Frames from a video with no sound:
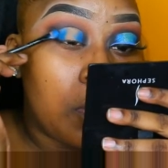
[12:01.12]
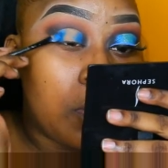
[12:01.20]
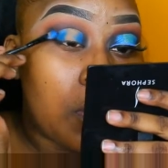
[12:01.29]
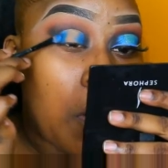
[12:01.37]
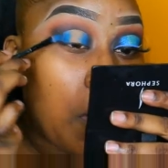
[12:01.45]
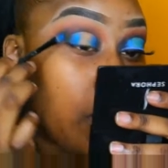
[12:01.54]

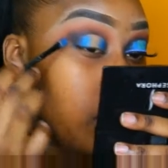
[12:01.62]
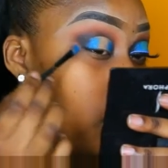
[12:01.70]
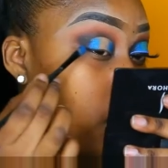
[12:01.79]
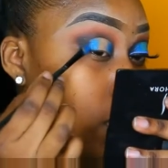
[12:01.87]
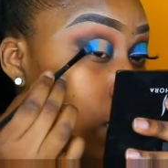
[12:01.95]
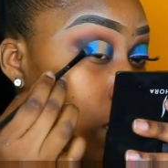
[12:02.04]
So it's
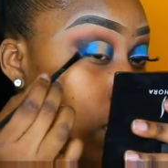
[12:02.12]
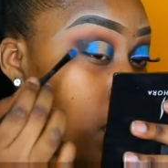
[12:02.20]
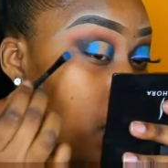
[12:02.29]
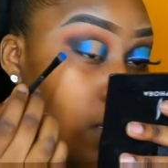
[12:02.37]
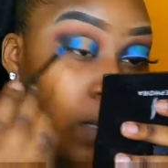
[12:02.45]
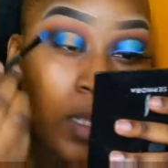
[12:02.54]
looking
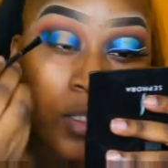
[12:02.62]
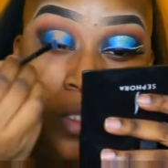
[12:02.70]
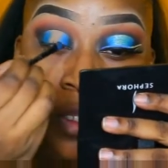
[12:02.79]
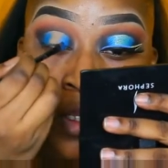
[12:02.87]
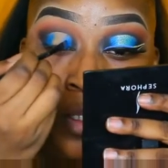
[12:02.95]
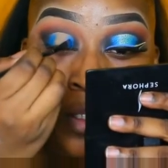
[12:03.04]
like
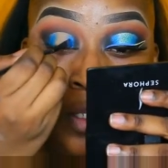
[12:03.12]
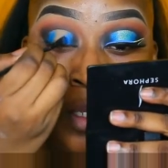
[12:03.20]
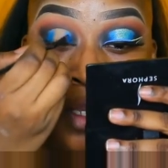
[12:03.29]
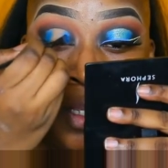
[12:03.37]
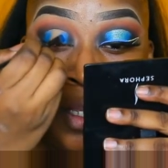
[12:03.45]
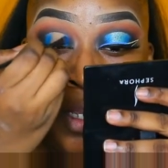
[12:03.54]
this.
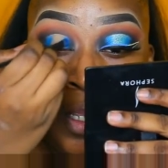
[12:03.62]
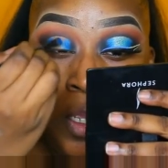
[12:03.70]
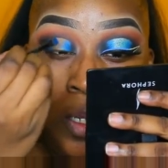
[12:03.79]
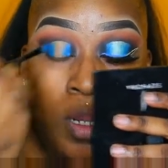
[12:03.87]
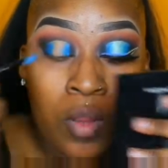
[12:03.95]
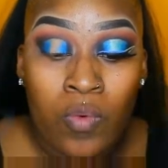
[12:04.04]

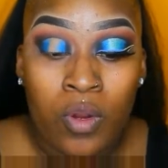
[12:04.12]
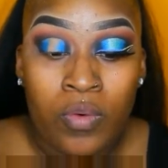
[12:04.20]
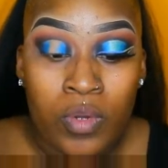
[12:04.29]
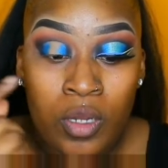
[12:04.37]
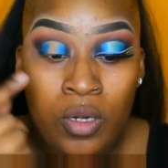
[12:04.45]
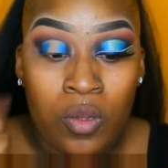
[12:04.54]
And don't worry,
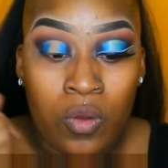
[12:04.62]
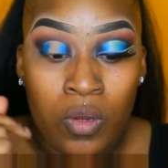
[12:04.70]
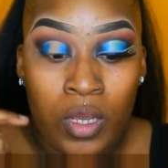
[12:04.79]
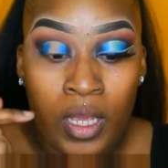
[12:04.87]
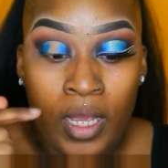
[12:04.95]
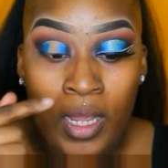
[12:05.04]
we're going to go
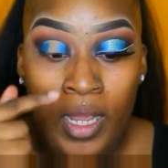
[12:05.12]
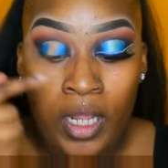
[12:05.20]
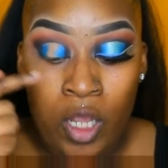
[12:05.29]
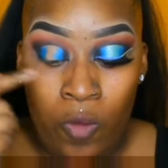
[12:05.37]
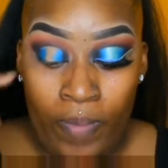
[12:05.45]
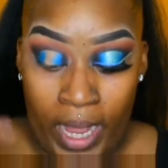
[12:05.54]
ahead
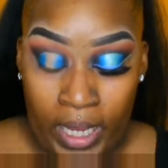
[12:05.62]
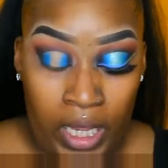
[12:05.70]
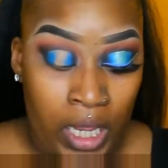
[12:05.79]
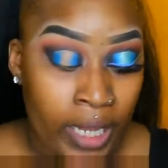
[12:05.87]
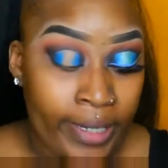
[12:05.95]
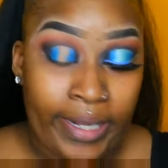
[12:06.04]
and go back
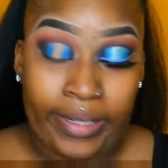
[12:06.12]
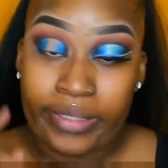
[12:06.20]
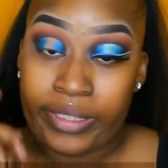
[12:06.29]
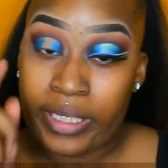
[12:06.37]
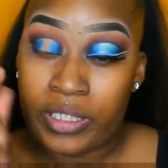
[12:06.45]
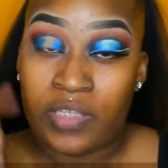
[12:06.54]
in and
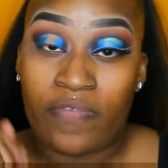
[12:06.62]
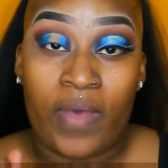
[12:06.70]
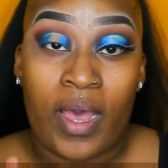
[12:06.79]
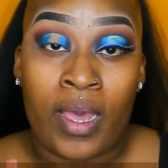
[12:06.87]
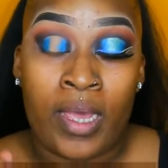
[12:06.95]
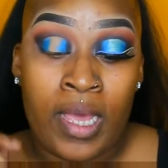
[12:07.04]

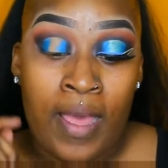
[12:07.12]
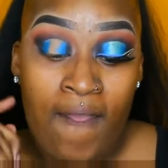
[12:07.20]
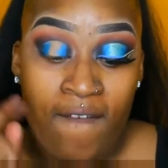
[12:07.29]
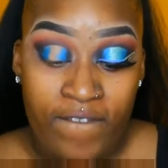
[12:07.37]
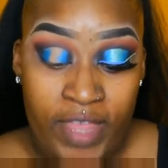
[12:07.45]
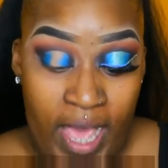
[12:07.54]
intensify
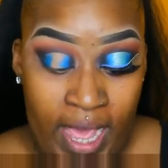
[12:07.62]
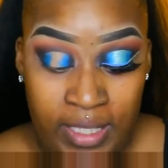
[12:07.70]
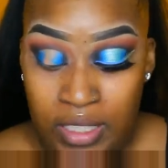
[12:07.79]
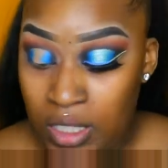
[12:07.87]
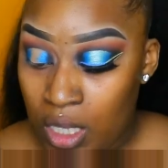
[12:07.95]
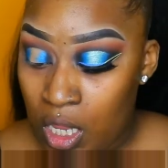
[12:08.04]

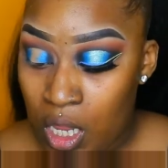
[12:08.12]
that